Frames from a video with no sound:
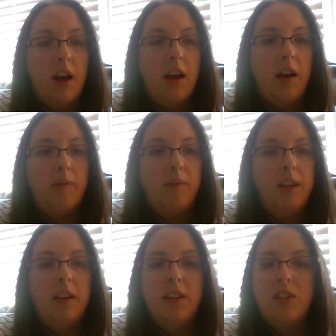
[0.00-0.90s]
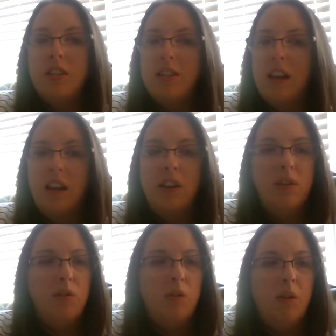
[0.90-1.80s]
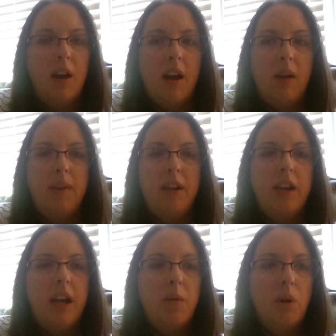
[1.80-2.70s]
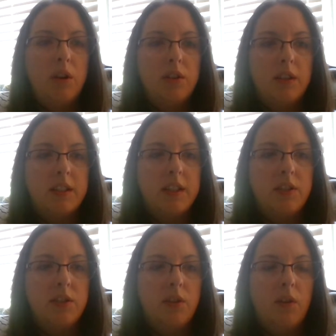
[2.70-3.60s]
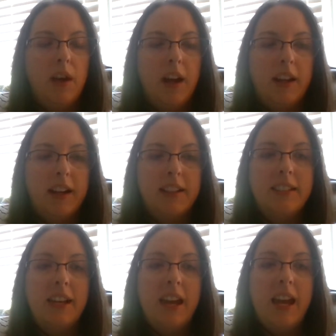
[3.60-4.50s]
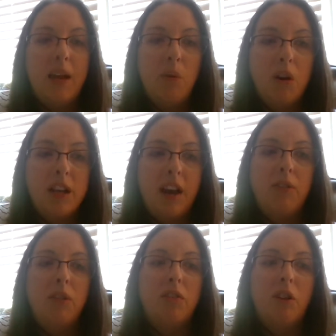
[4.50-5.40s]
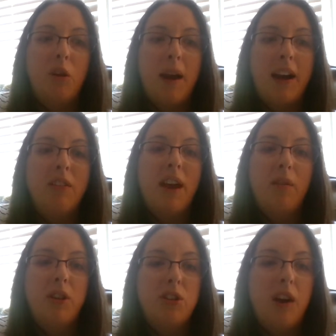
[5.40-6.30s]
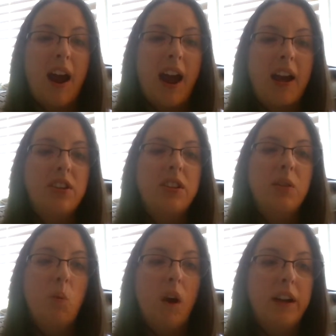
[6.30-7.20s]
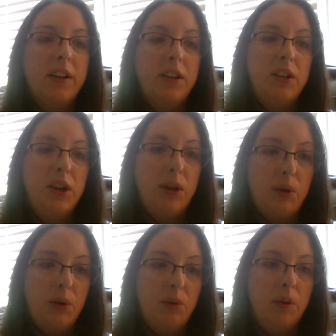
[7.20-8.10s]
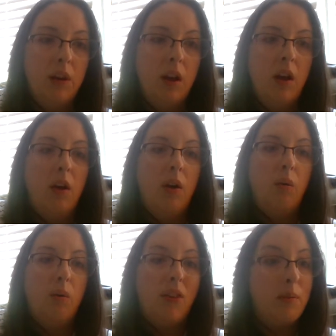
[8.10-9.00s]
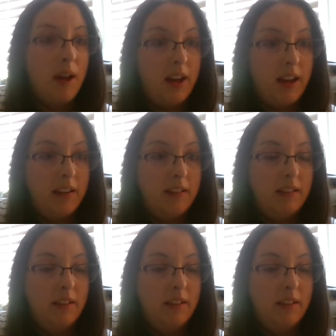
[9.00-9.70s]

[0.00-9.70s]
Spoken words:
It's just like Google. I mean, keywords are essential. And like I said, keywords have to refer back to what you're actually wanting to do with the money.